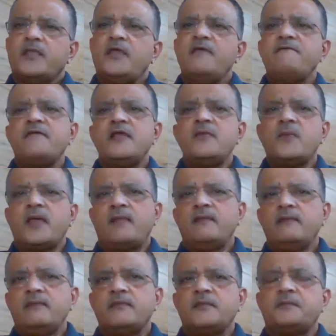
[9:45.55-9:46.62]
if and
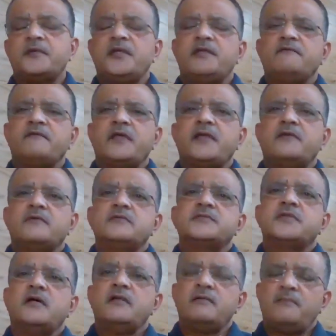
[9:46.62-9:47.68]
when the predefined
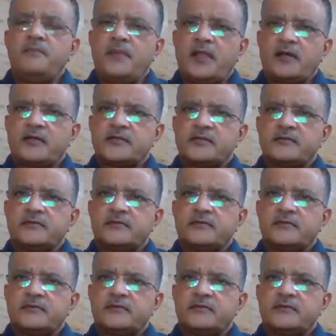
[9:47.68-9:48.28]
rules are met.